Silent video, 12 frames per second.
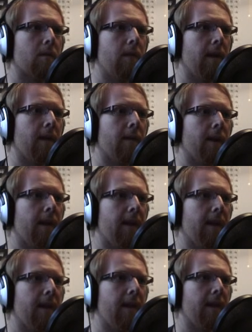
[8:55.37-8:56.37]
Yeah, I
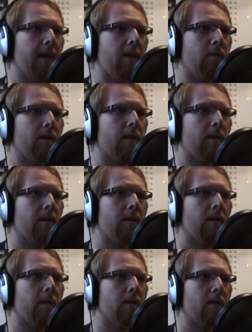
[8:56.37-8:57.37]
can't get out.
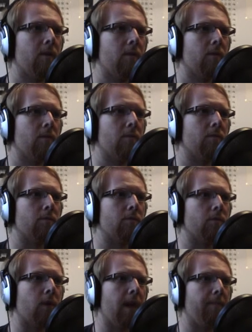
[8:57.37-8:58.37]

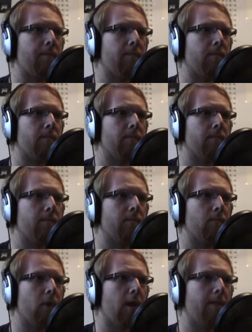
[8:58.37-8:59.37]
Crap!
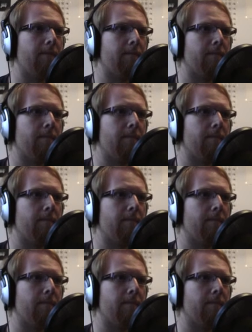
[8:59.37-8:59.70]
Run!